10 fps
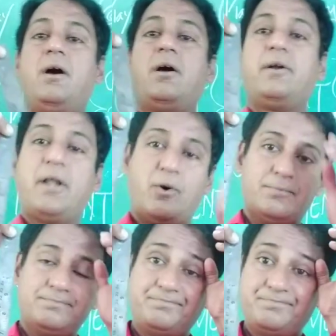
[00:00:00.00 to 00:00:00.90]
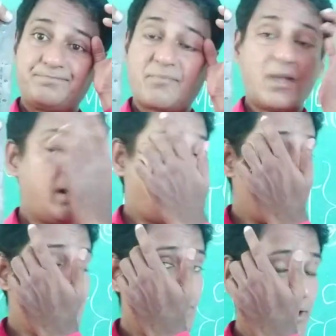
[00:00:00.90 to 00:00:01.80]
Now, I
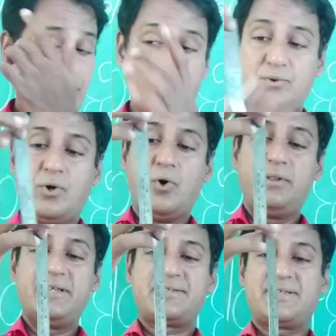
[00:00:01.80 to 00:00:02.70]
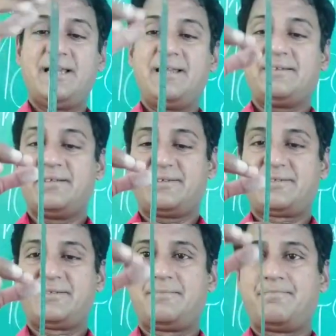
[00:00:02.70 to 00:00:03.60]
am going to hold the scale like this.